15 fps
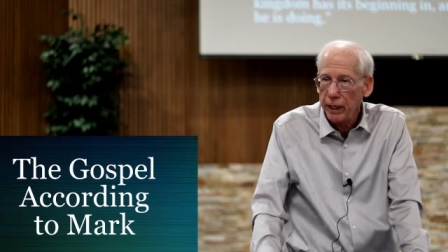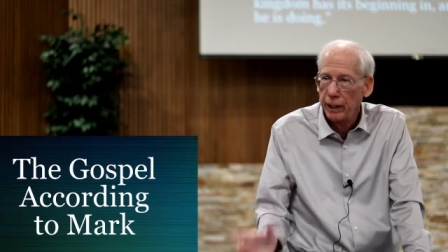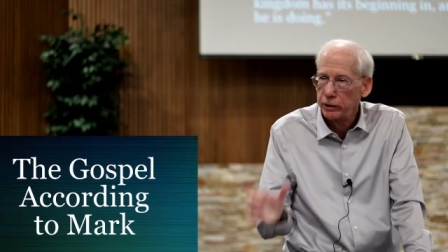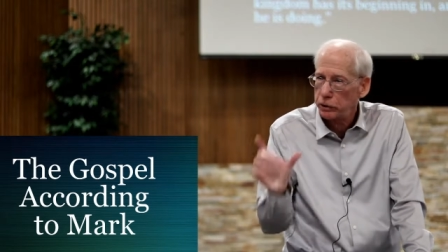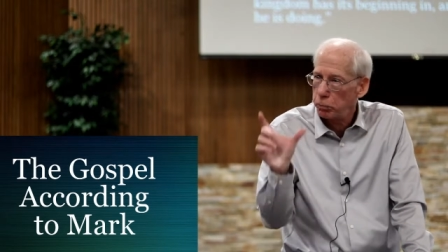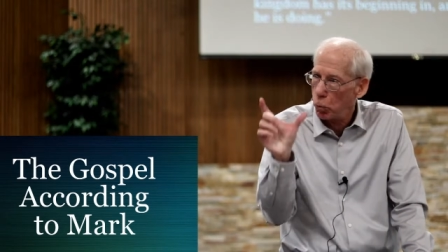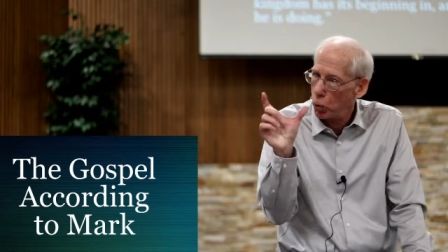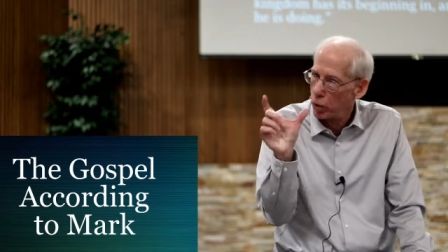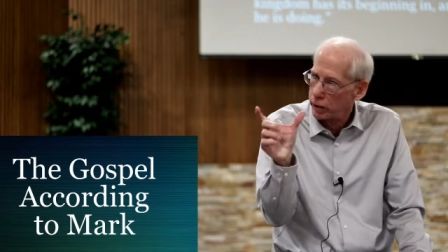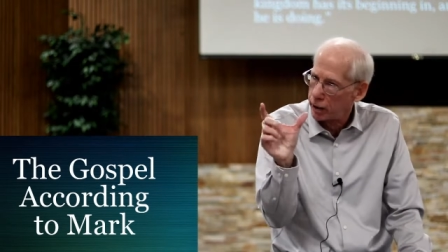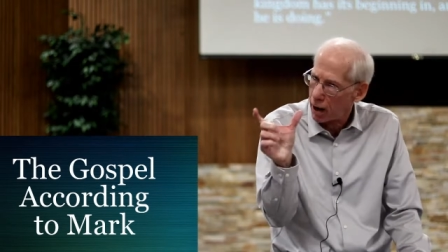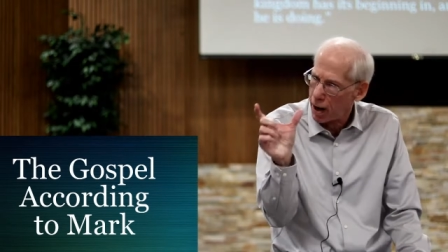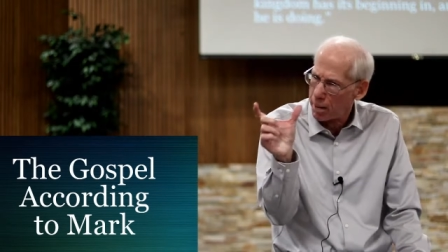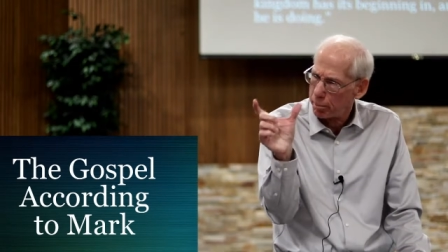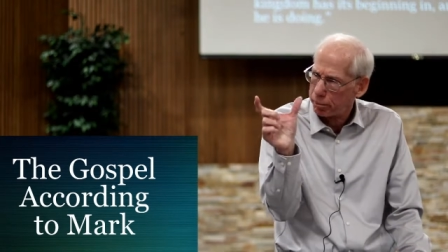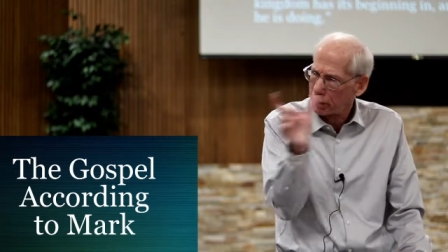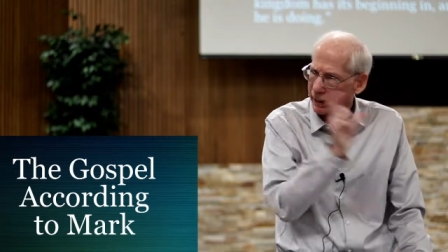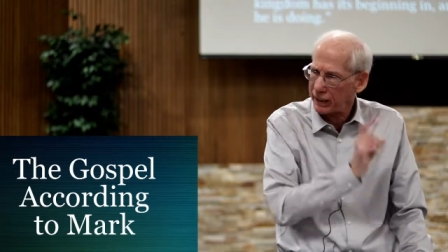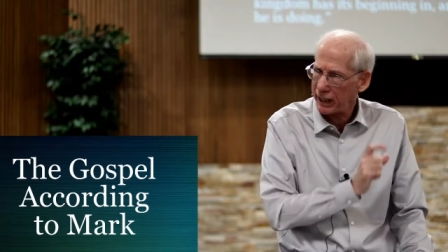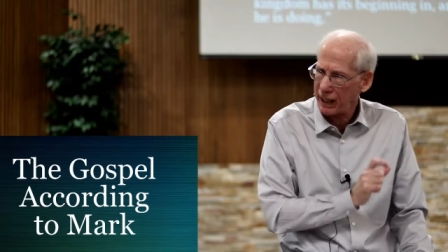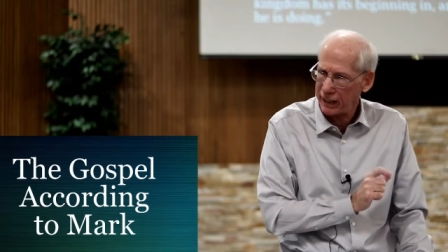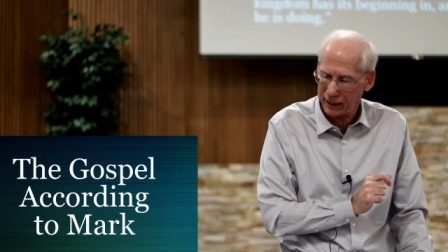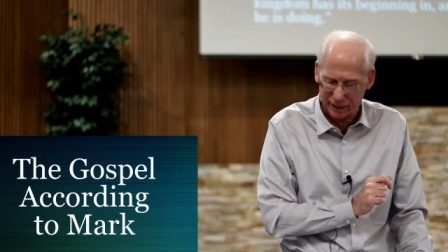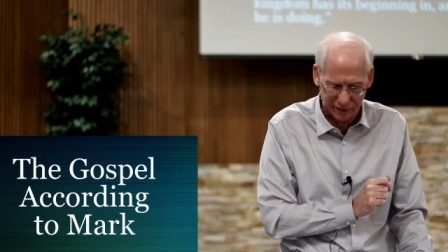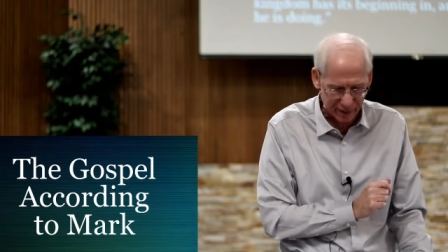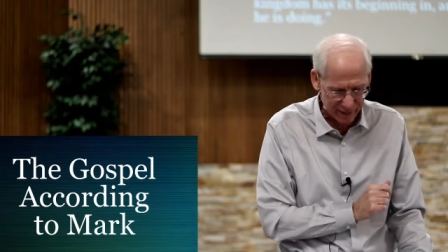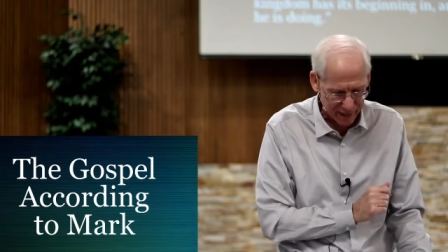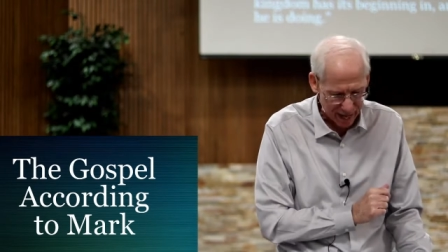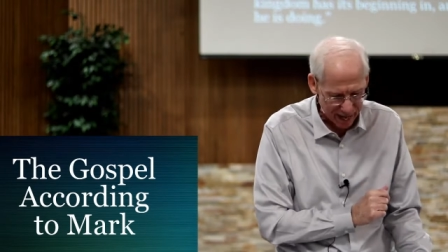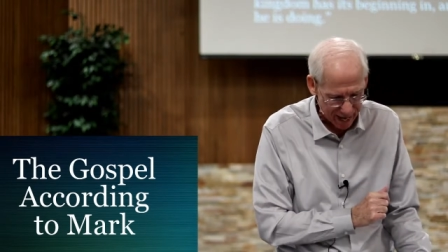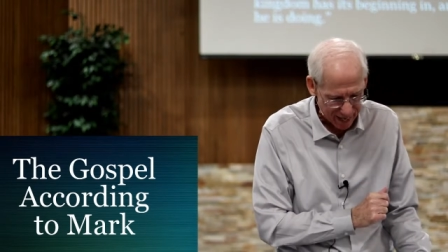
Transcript: It's more complicated than